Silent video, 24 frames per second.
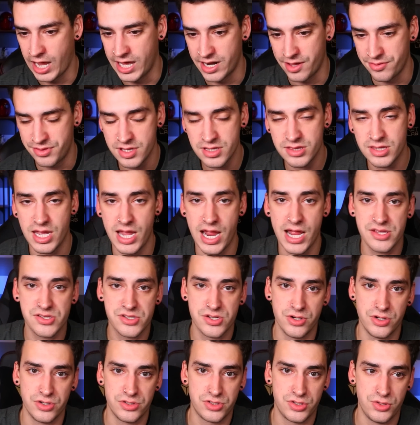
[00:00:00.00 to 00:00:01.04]
And I think the
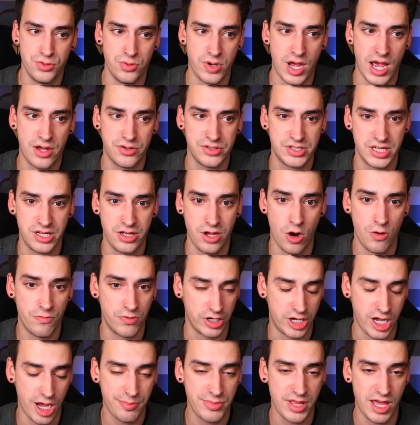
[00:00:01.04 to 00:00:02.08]
answer to how to
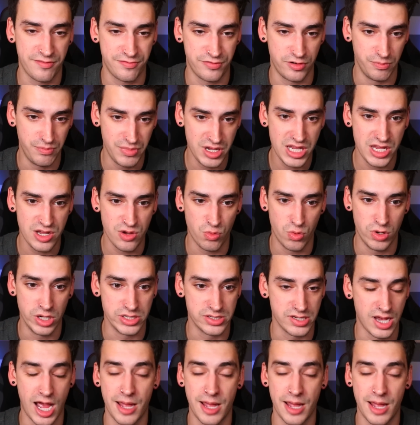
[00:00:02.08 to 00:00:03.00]
overcome that for me was